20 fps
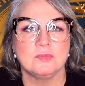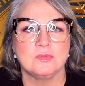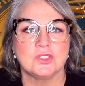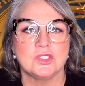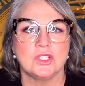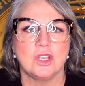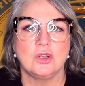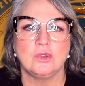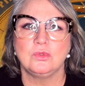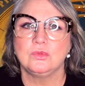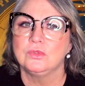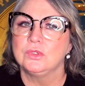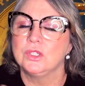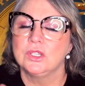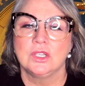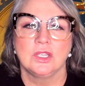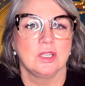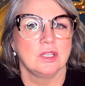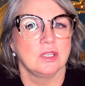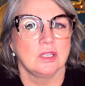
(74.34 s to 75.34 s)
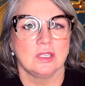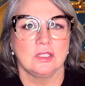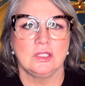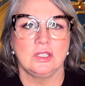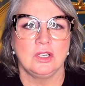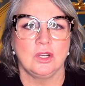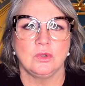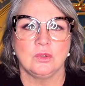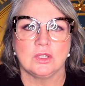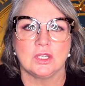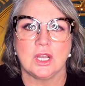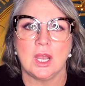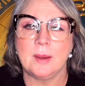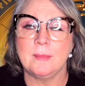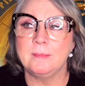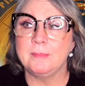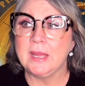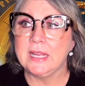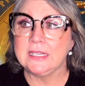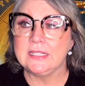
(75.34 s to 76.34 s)
So, you know,
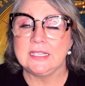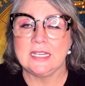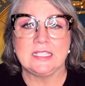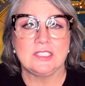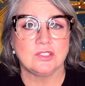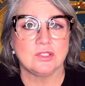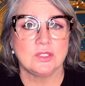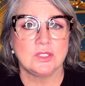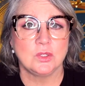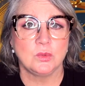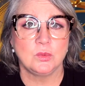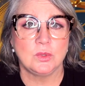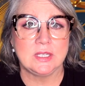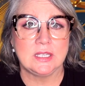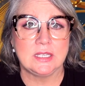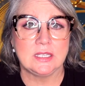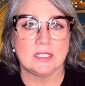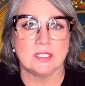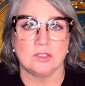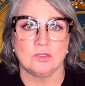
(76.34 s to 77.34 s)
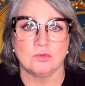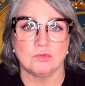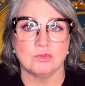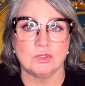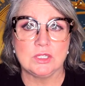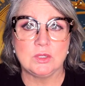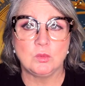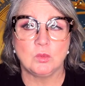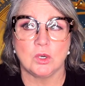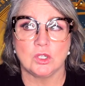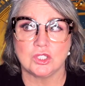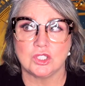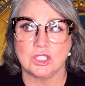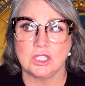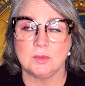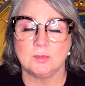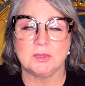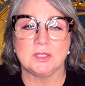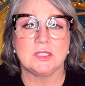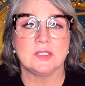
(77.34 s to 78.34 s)
come back later in the week and rewatch
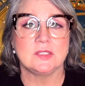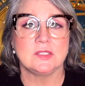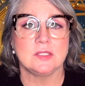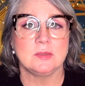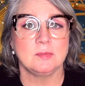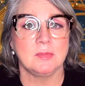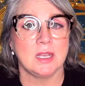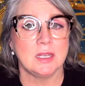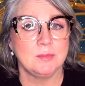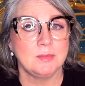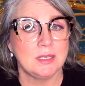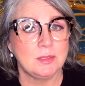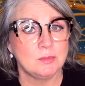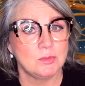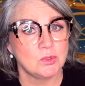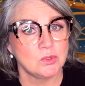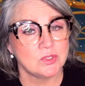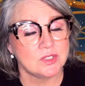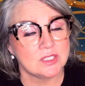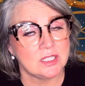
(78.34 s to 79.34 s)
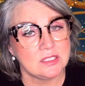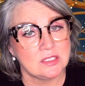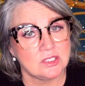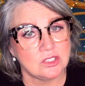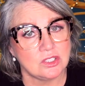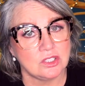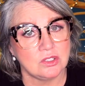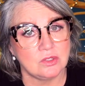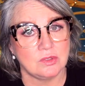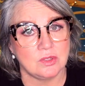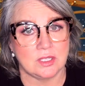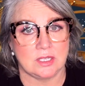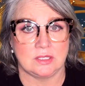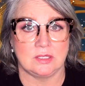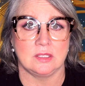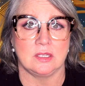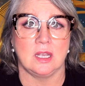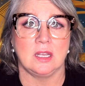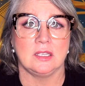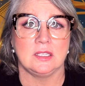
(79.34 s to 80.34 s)
it, because it might make more sense to you
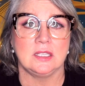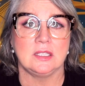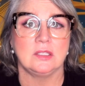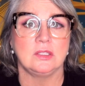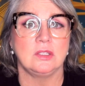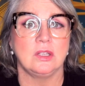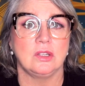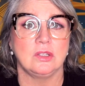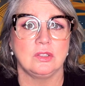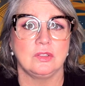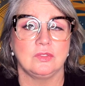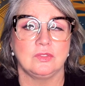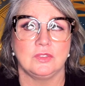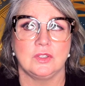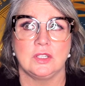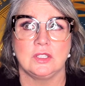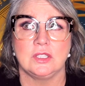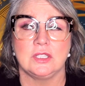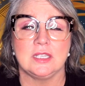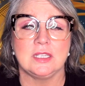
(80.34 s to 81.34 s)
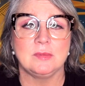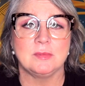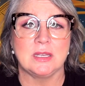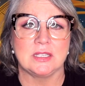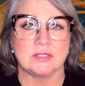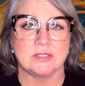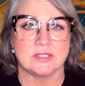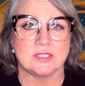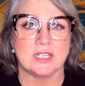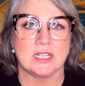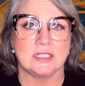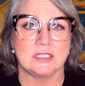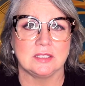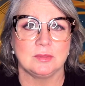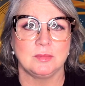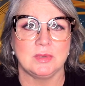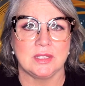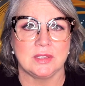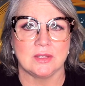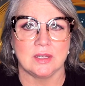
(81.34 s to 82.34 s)
then. I get a lot of emails
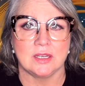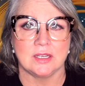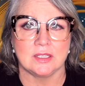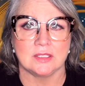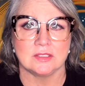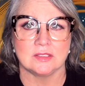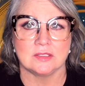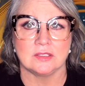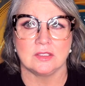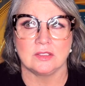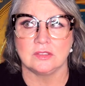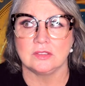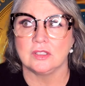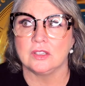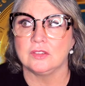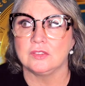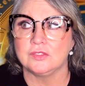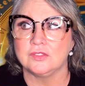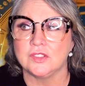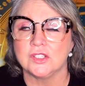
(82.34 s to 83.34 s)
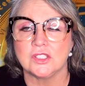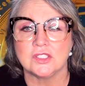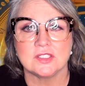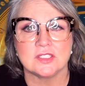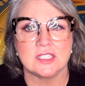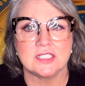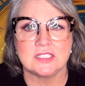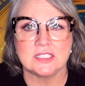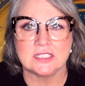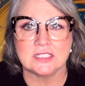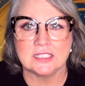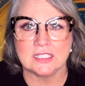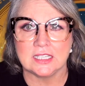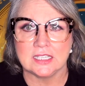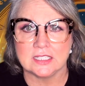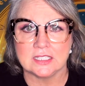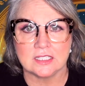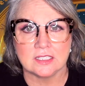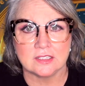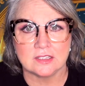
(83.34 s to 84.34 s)
telling me that at first they didn't
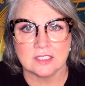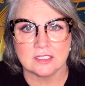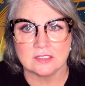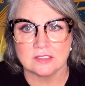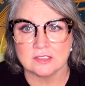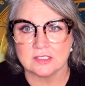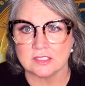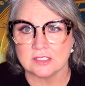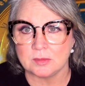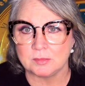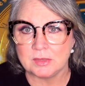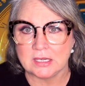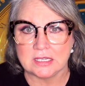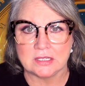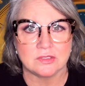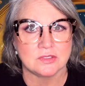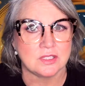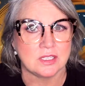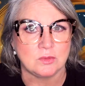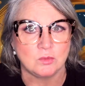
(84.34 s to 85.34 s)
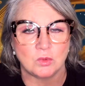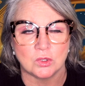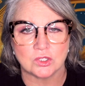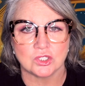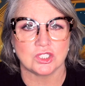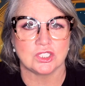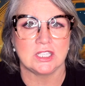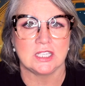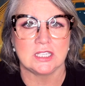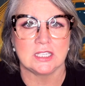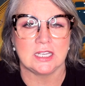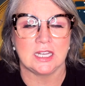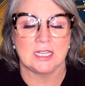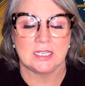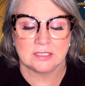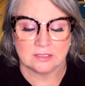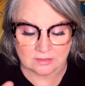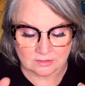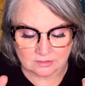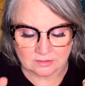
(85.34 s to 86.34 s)
get it, and then somehow they watched it
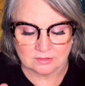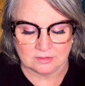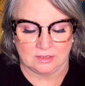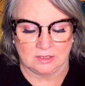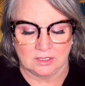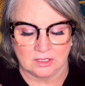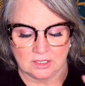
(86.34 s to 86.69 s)
again